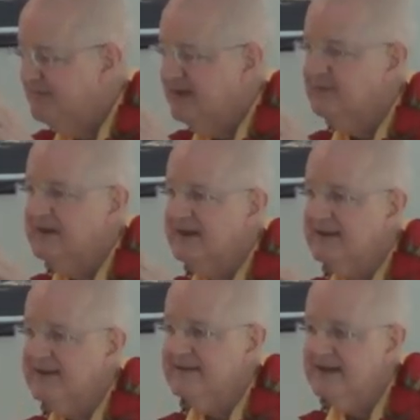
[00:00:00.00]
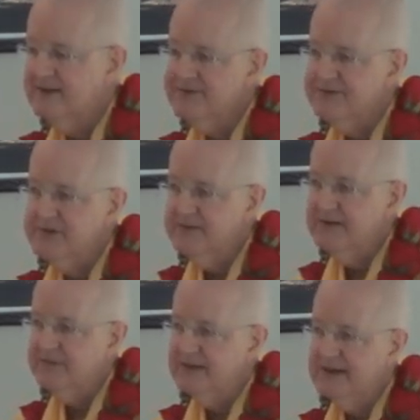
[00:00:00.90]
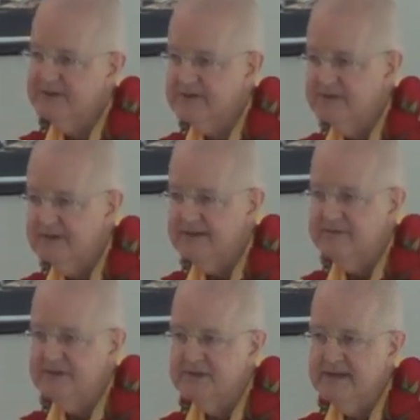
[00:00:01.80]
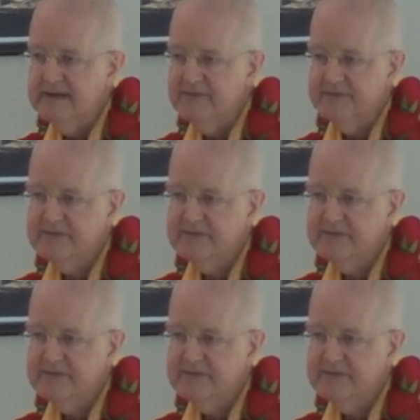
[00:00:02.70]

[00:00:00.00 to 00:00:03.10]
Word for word: And we'd like attention to be applied so you can receive.